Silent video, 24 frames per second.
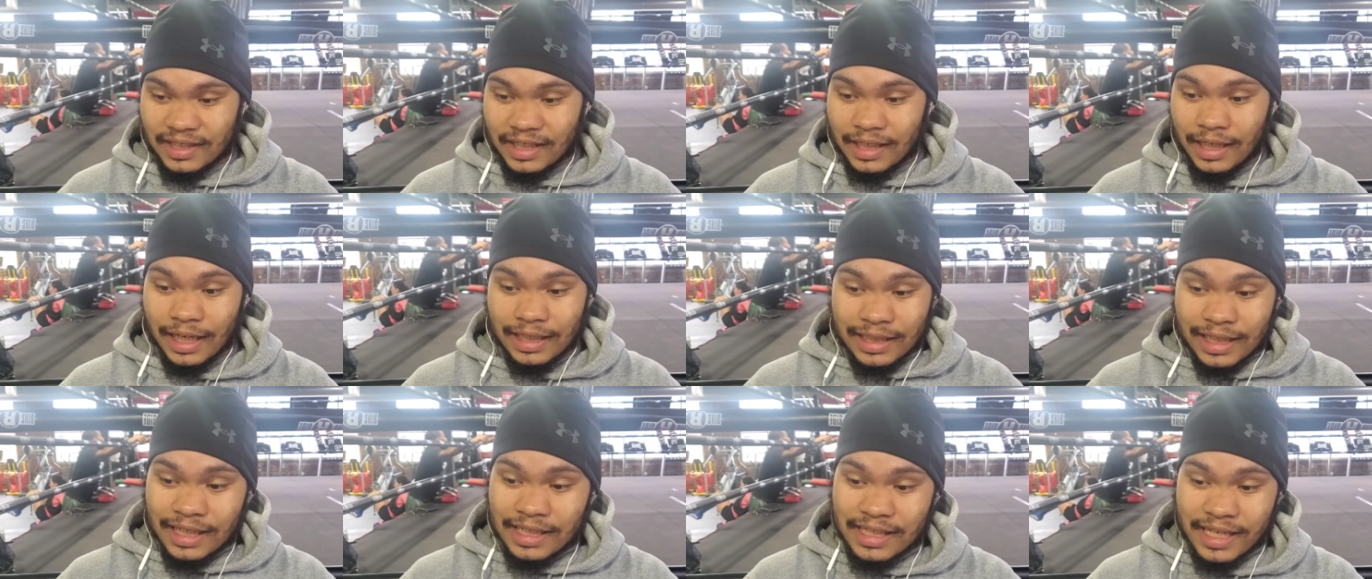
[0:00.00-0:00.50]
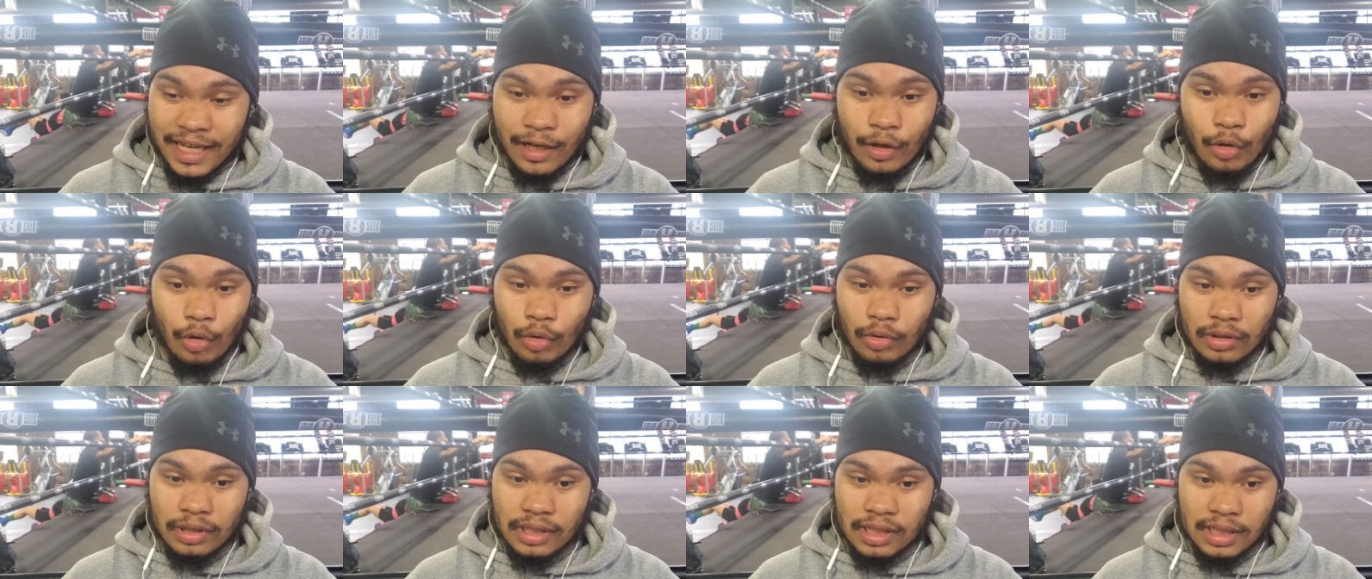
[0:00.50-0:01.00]
yeah, I think Tank
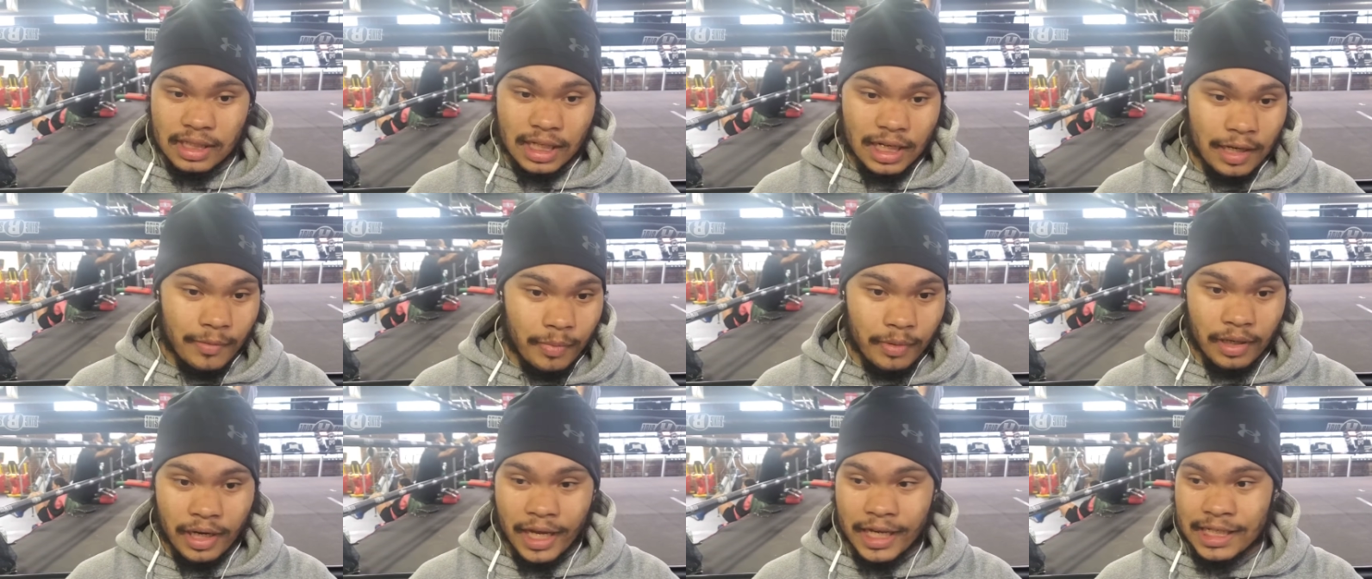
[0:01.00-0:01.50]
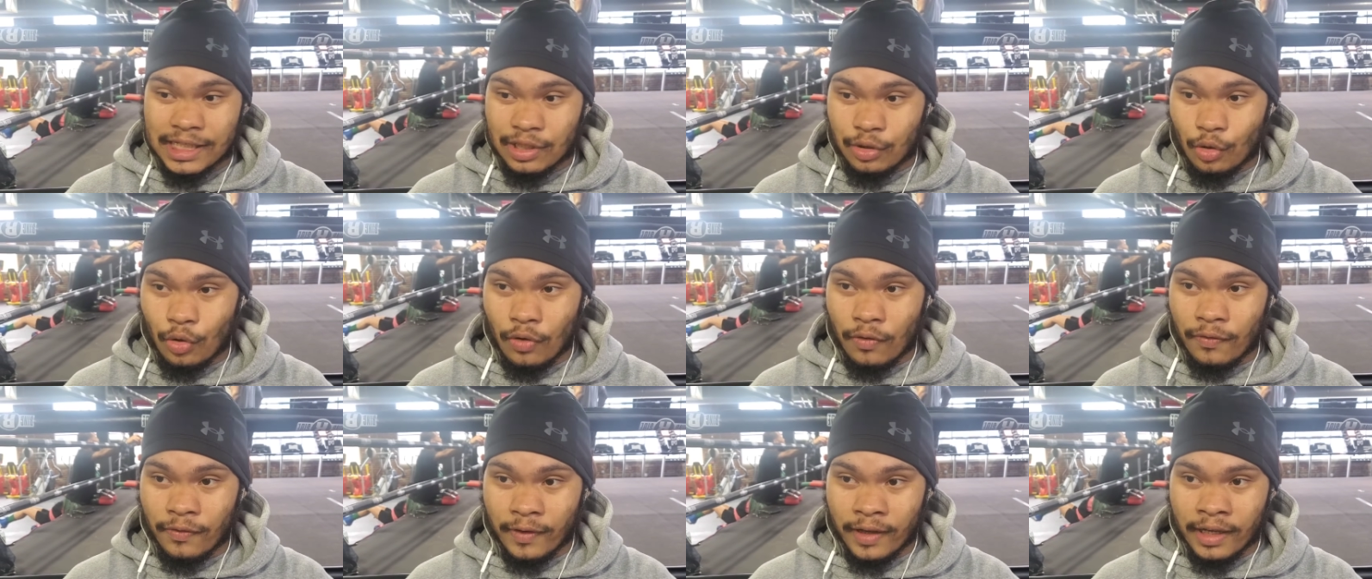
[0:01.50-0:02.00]
gonna set up a nice
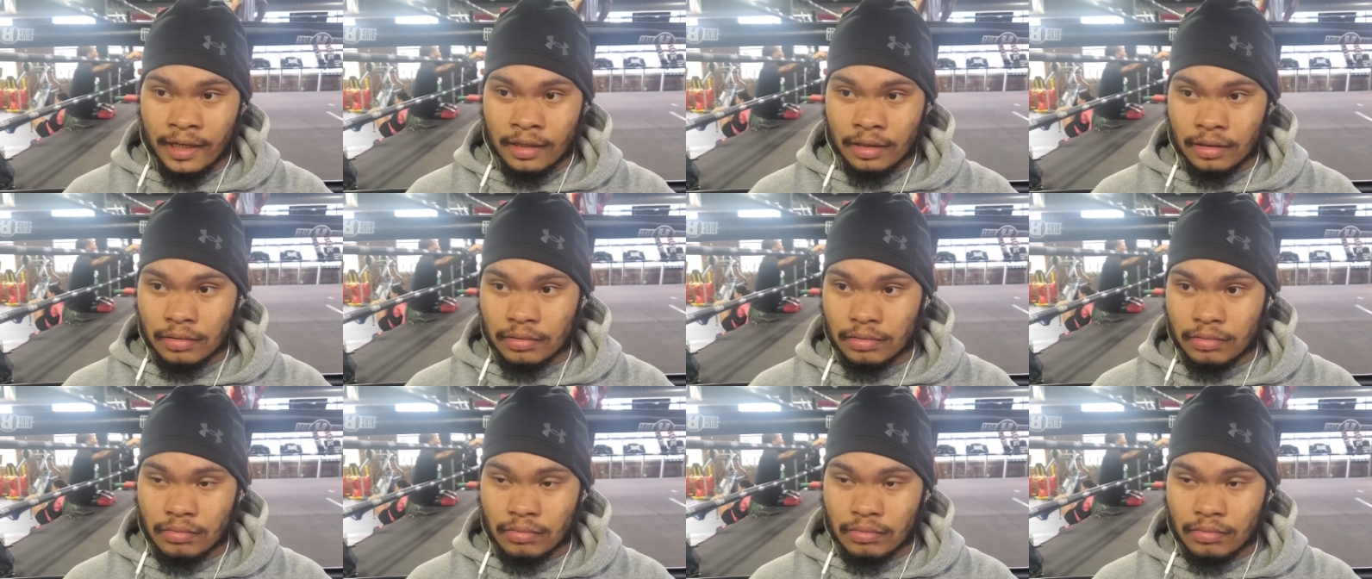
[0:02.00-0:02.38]
little feint